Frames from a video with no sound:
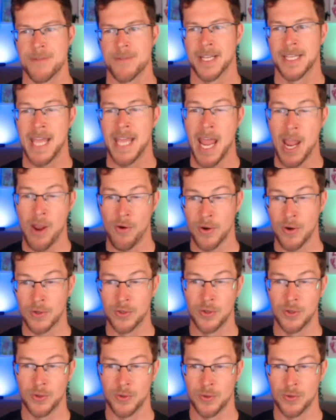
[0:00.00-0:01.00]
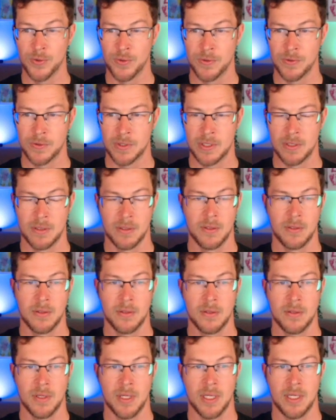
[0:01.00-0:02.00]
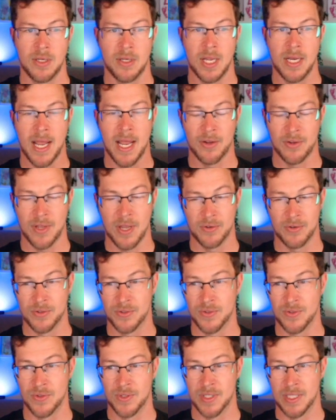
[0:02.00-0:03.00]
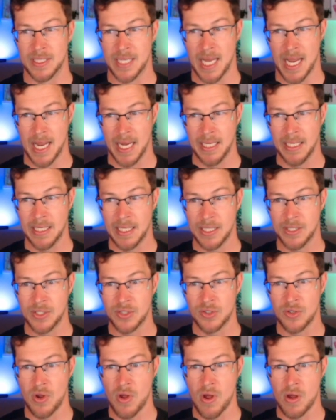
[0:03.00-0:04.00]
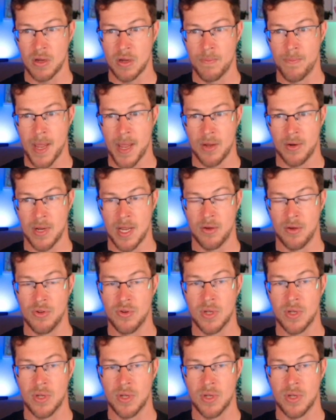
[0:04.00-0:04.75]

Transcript: characters and how characters are designed, let's talk about how you